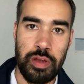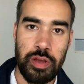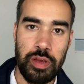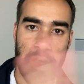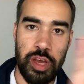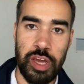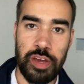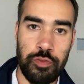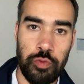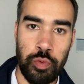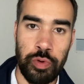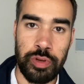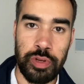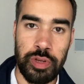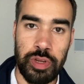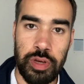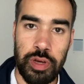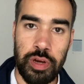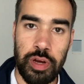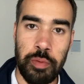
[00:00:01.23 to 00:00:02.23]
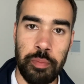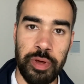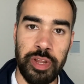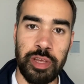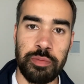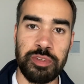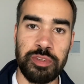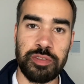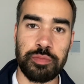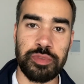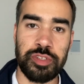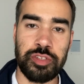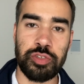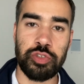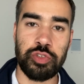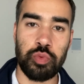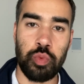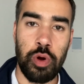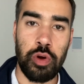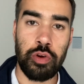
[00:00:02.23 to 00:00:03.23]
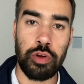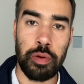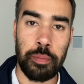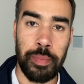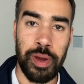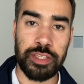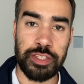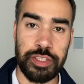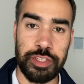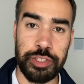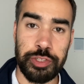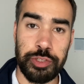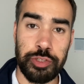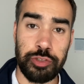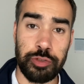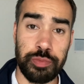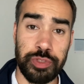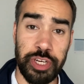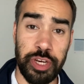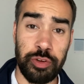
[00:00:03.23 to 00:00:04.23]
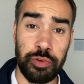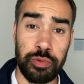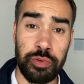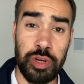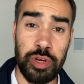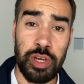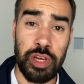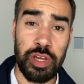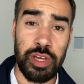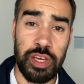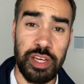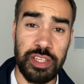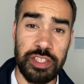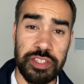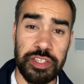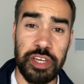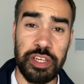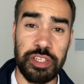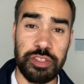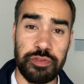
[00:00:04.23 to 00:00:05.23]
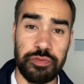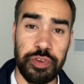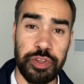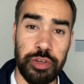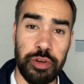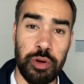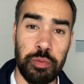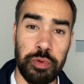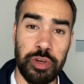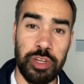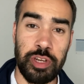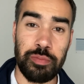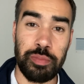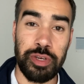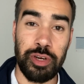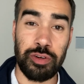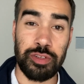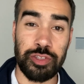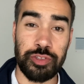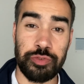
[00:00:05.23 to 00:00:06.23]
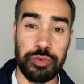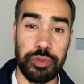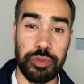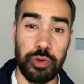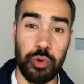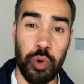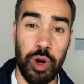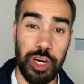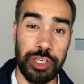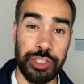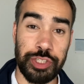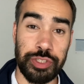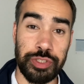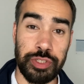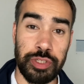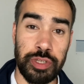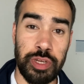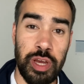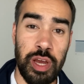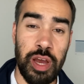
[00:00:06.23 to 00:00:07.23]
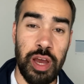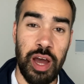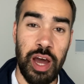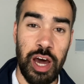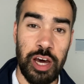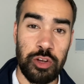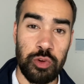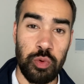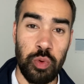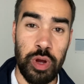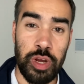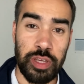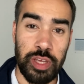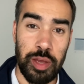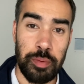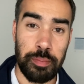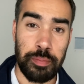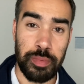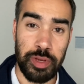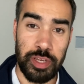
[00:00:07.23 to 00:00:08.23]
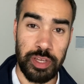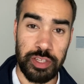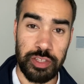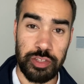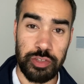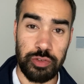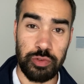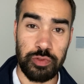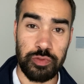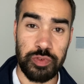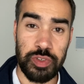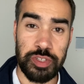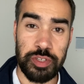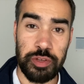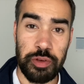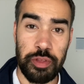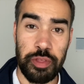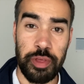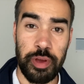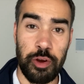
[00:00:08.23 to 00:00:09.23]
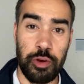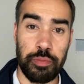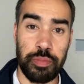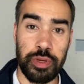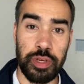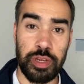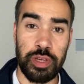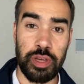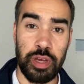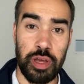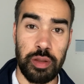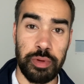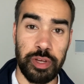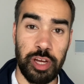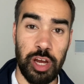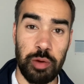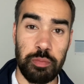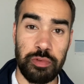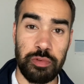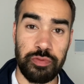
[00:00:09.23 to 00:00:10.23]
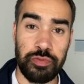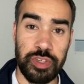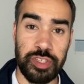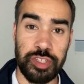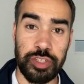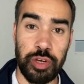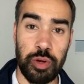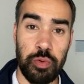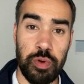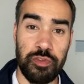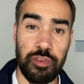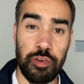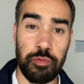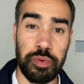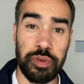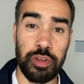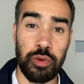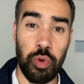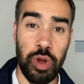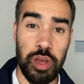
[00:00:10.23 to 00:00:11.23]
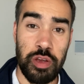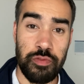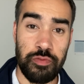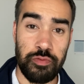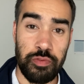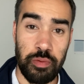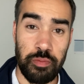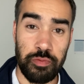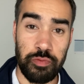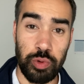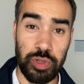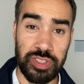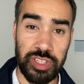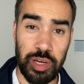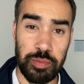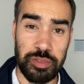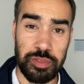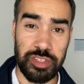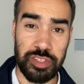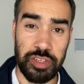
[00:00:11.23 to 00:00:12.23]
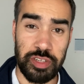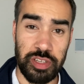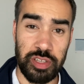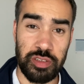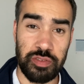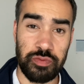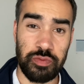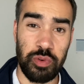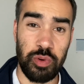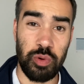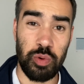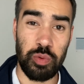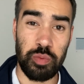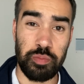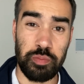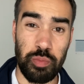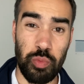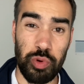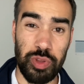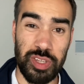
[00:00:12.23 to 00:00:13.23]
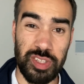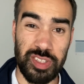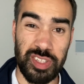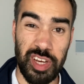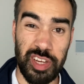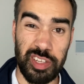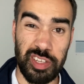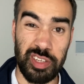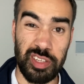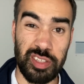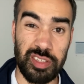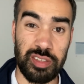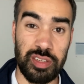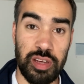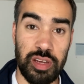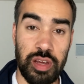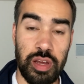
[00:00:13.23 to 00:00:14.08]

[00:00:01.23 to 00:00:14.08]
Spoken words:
Hey everyone, my name is Masud. Welcome back to the YouTube channel. In today's video, I'm going to be answering the question, how do I get into physiotherapy and become a physio if I've been away from full-time study for more than 10 years?